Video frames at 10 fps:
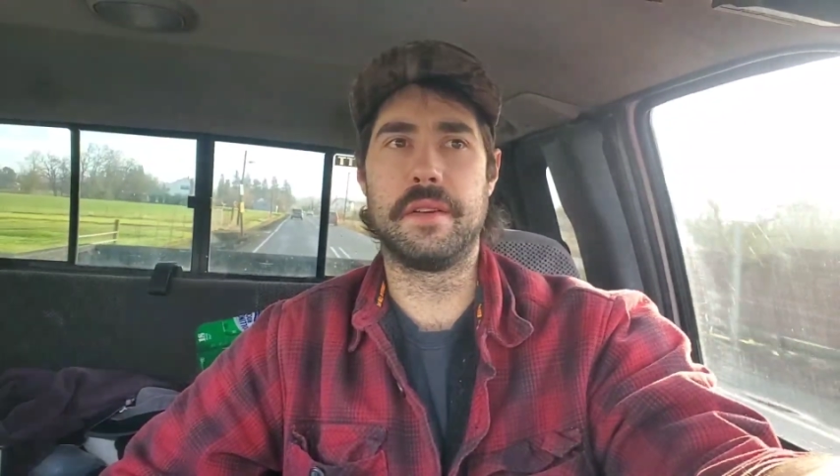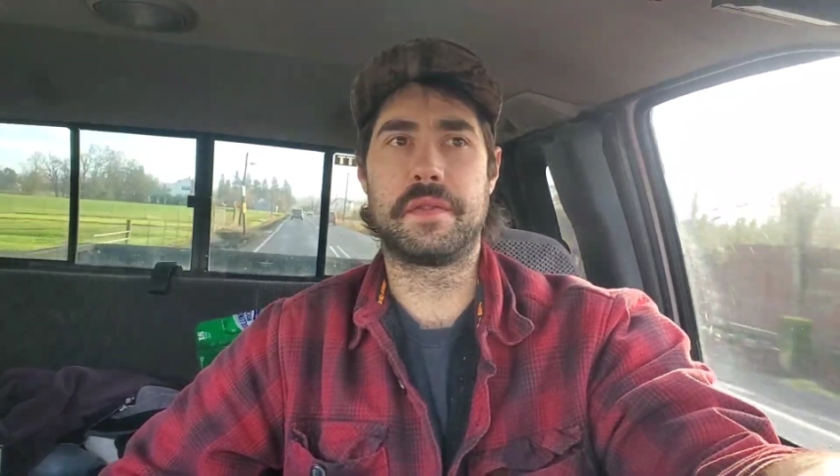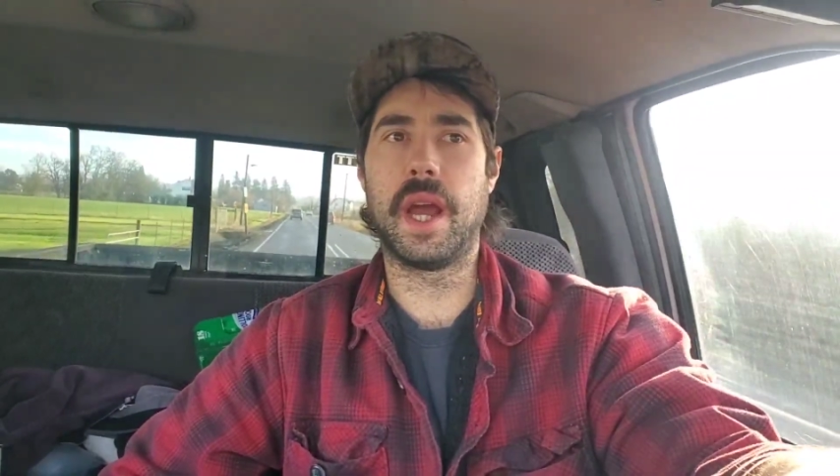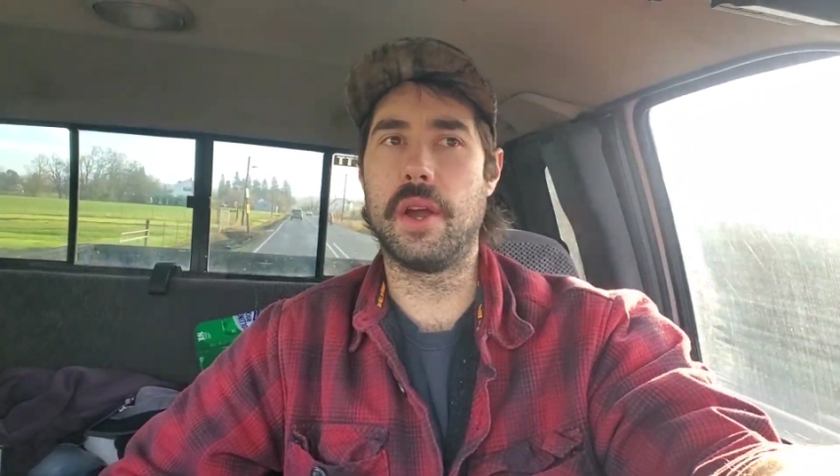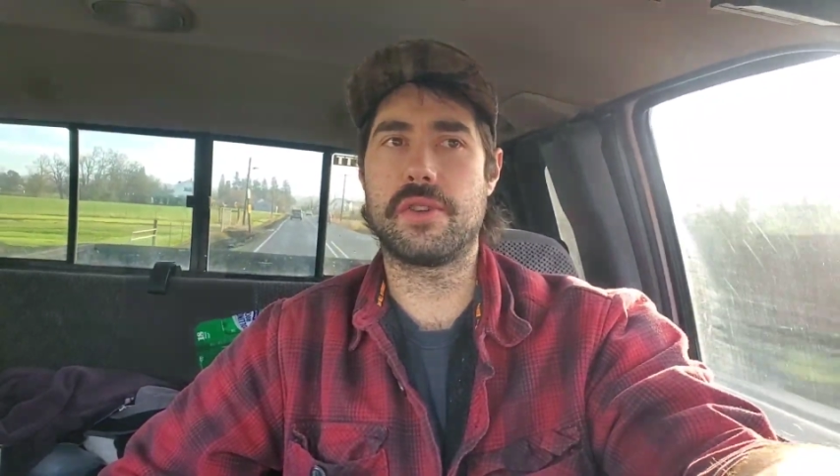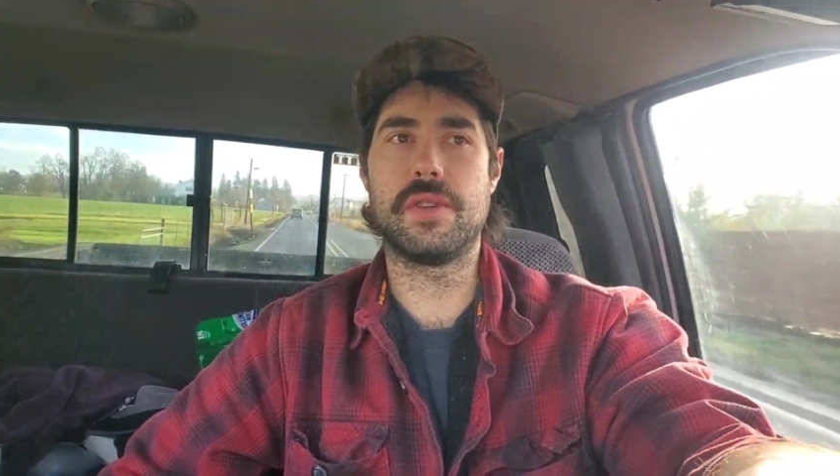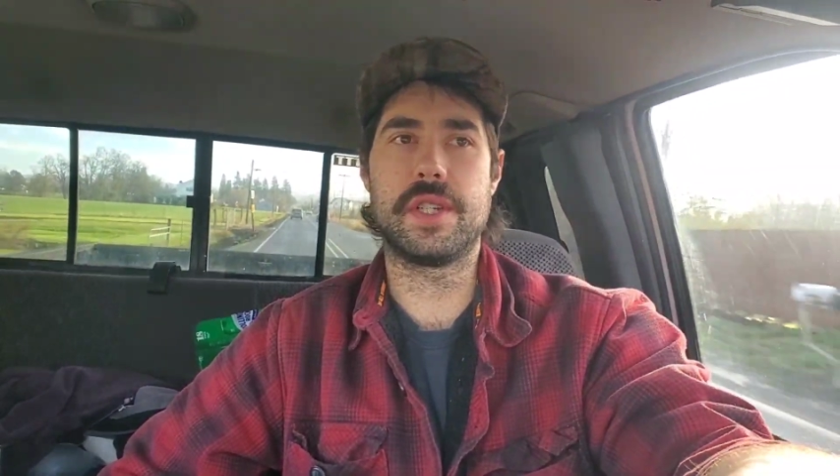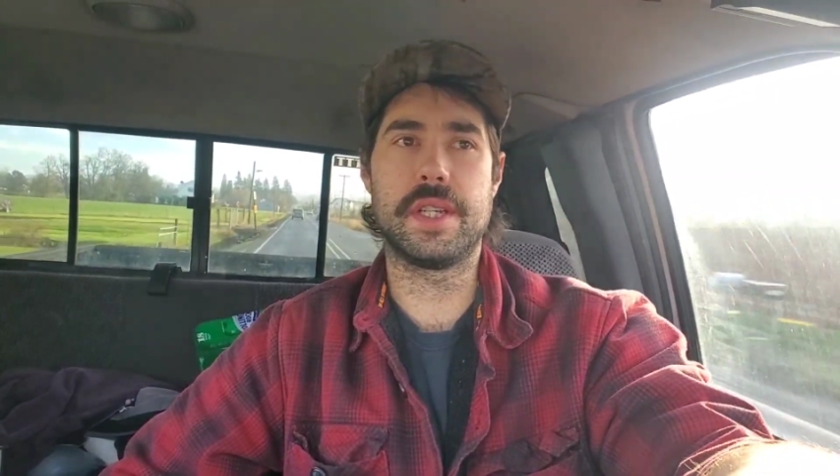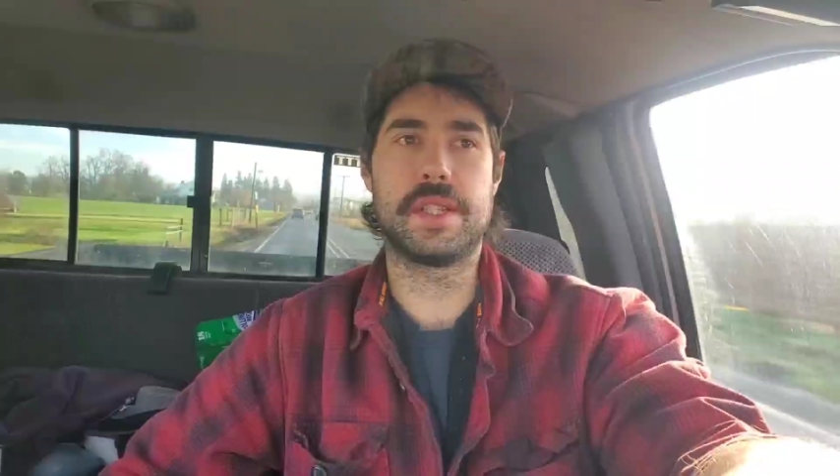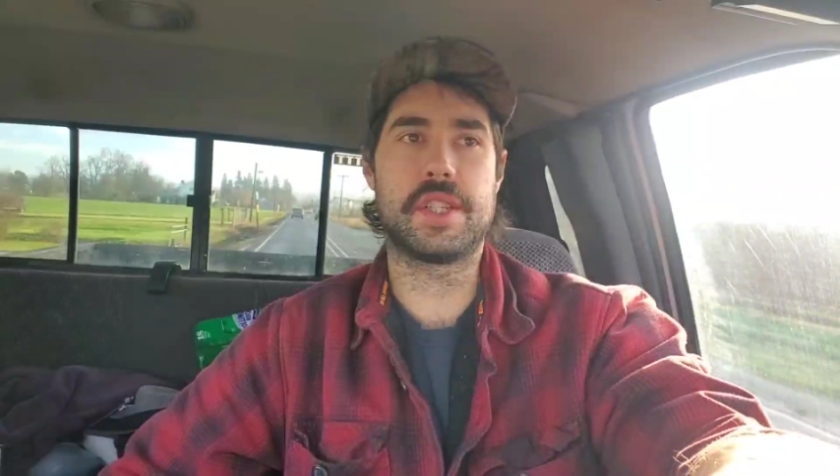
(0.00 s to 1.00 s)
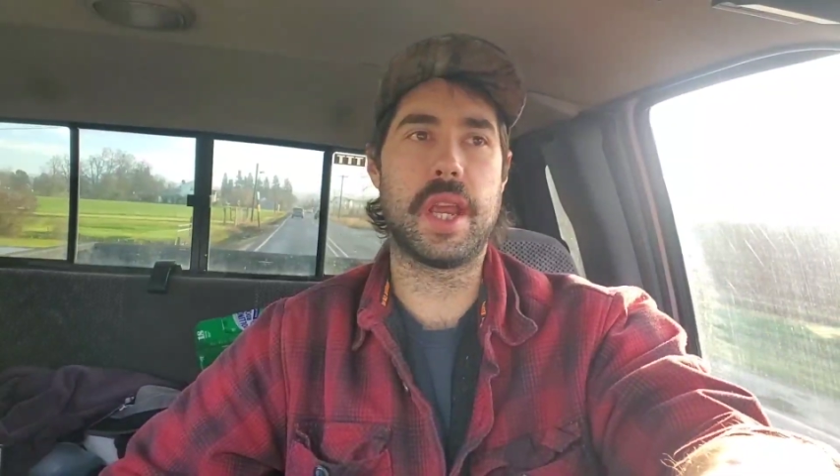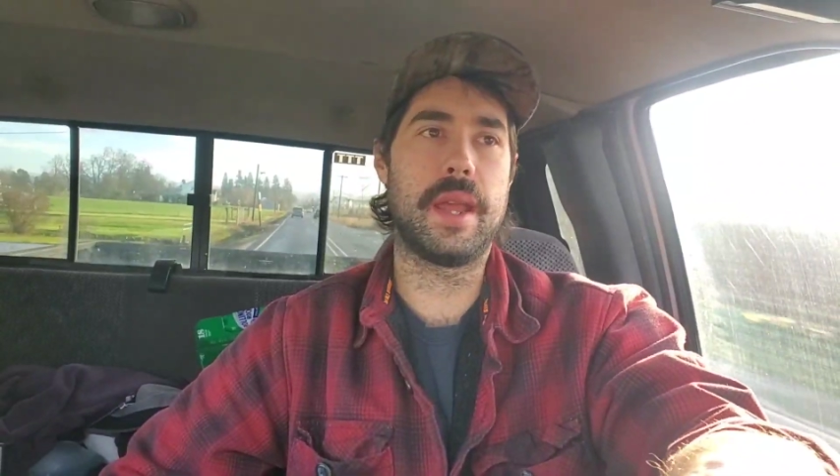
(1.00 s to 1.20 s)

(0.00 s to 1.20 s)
of cartridges,